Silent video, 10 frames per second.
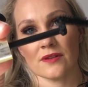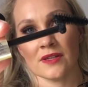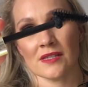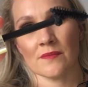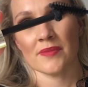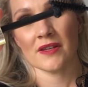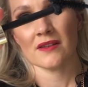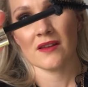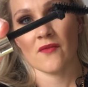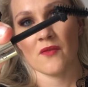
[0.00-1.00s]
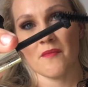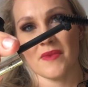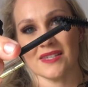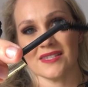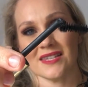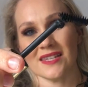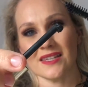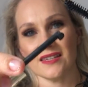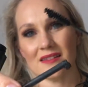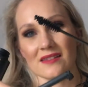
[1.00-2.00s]
It's a bit of a
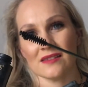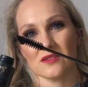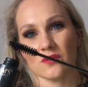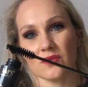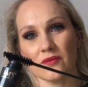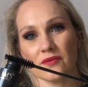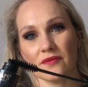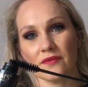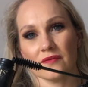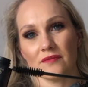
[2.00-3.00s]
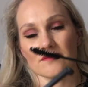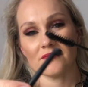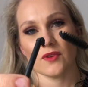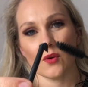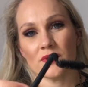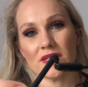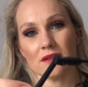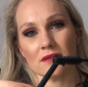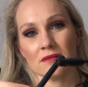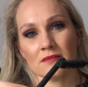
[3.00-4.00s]
messy sort of
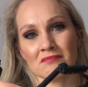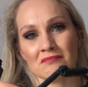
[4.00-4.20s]
ordeal.